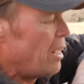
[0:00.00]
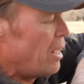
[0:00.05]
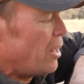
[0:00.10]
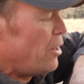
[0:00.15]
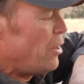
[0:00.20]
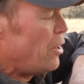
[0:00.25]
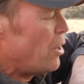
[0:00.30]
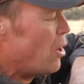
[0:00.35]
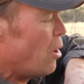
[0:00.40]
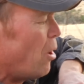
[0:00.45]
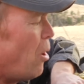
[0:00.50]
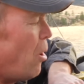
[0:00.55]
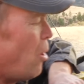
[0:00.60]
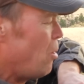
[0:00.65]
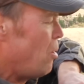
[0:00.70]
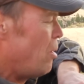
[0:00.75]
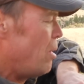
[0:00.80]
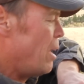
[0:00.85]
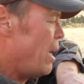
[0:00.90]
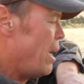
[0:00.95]

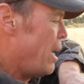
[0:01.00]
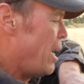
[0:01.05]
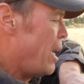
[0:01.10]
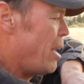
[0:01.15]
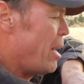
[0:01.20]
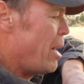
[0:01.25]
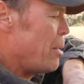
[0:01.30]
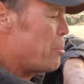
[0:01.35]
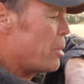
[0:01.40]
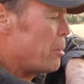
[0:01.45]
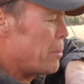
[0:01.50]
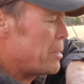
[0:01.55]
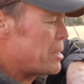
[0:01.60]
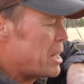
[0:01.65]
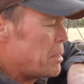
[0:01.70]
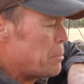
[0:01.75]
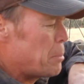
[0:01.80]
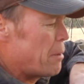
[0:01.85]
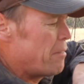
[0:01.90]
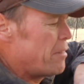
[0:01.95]
No, I pretty much
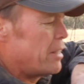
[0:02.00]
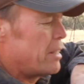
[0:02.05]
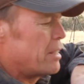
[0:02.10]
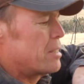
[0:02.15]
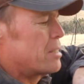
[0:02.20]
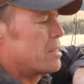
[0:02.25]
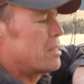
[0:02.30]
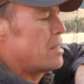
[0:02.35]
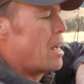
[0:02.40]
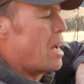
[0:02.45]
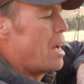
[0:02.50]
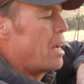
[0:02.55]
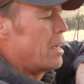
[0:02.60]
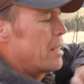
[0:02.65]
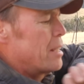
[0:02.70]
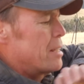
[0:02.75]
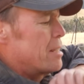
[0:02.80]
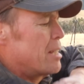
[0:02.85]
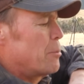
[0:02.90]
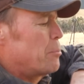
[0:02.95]
keep everything stock,
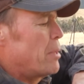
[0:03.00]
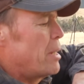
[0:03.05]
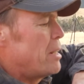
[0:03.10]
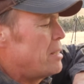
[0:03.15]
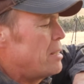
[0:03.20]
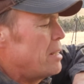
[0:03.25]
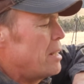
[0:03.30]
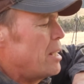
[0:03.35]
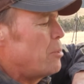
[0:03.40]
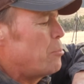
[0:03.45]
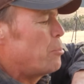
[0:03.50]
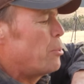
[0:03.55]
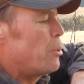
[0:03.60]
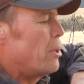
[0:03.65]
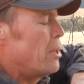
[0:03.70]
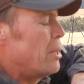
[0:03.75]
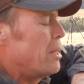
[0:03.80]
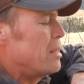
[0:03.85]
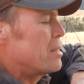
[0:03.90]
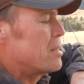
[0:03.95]
except I did
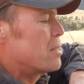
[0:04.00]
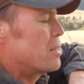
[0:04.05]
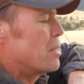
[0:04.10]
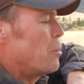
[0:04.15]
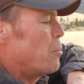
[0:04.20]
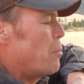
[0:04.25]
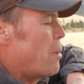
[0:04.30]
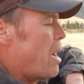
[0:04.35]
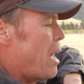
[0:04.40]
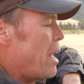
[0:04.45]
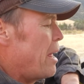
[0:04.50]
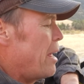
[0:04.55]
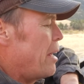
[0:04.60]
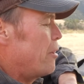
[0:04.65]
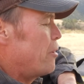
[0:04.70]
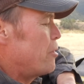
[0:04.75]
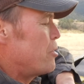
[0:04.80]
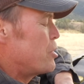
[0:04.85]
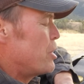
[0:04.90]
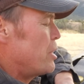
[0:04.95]
put some high
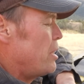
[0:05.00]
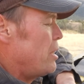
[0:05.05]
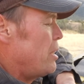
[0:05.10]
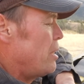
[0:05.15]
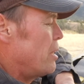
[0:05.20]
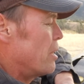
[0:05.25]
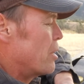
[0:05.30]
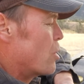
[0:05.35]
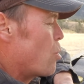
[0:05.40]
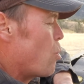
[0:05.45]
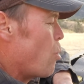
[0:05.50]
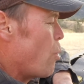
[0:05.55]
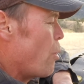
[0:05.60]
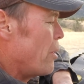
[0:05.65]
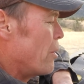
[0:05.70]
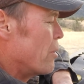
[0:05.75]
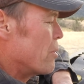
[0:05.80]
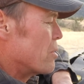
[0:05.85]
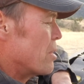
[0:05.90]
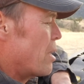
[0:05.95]
energy
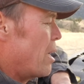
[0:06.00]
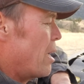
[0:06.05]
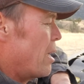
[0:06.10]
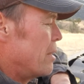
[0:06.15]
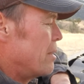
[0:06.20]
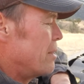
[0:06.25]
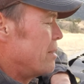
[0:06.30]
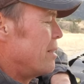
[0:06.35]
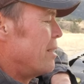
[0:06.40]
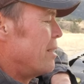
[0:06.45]
coils on.